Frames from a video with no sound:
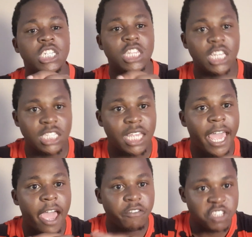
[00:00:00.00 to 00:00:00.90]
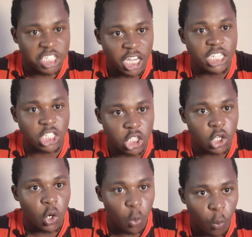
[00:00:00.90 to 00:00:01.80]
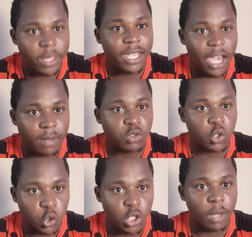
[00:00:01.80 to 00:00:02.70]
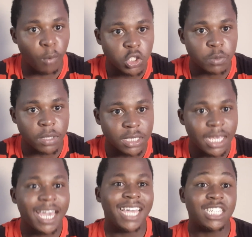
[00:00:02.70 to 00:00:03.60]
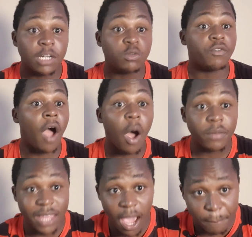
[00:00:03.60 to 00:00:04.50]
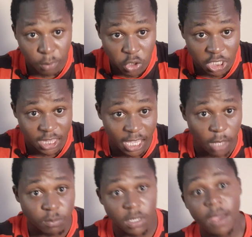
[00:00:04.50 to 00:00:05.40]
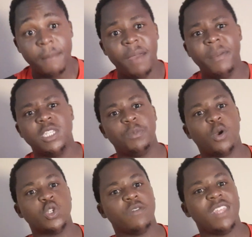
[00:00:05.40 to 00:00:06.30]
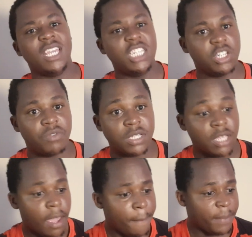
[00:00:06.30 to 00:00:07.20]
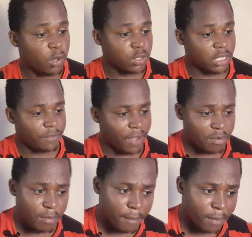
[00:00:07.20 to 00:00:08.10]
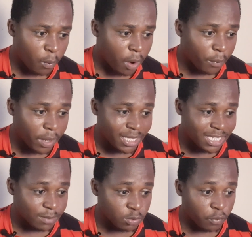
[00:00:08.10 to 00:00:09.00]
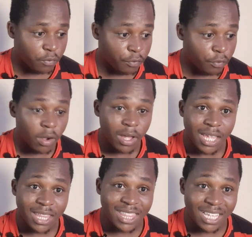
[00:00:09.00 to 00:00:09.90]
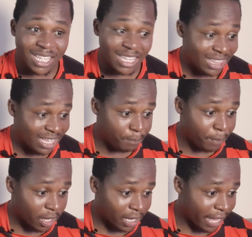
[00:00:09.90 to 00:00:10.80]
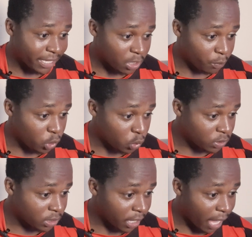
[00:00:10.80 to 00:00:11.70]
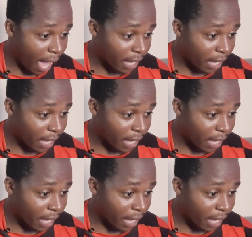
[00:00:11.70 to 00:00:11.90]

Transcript: things have changed when it comes to Tottenham Hotspurs in terms of how they're approaching the games. Maybe it's because of the injuries, because if I remember well, in terms of the backline that we're using,